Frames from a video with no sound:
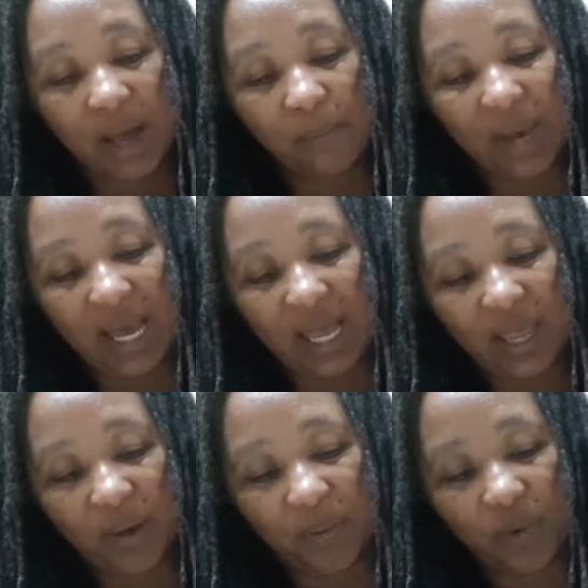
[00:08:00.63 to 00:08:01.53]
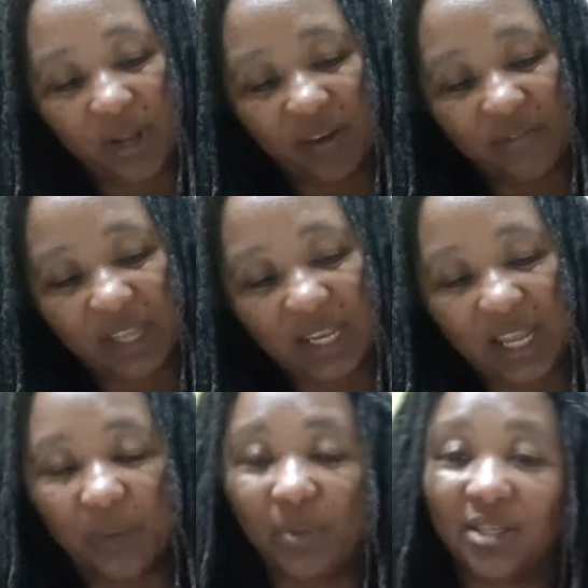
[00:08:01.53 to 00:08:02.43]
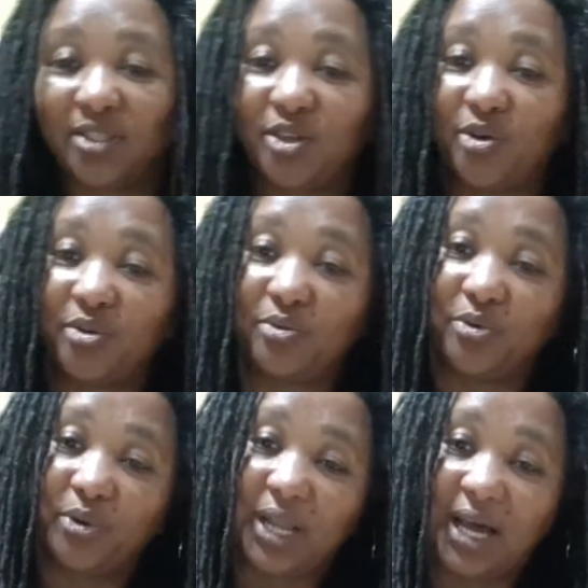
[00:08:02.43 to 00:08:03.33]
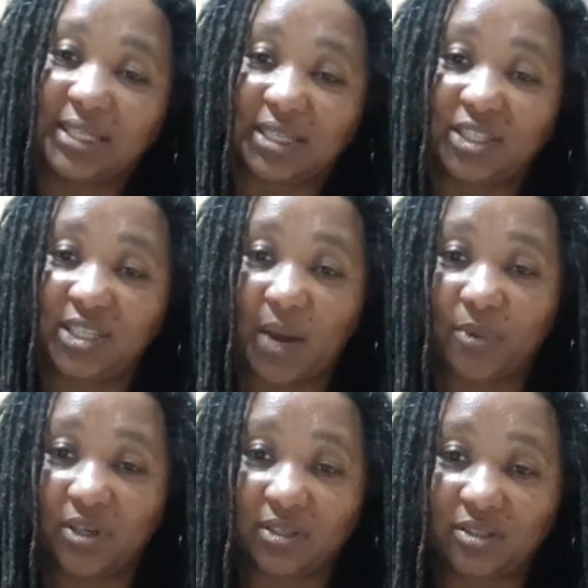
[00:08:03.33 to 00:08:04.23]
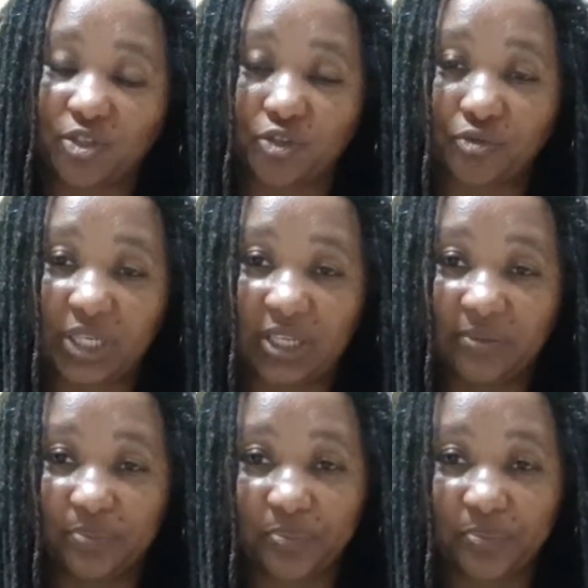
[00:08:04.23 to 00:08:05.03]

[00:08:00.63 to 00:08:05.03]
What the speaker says: One of the neighbors down the road has a jamun tree,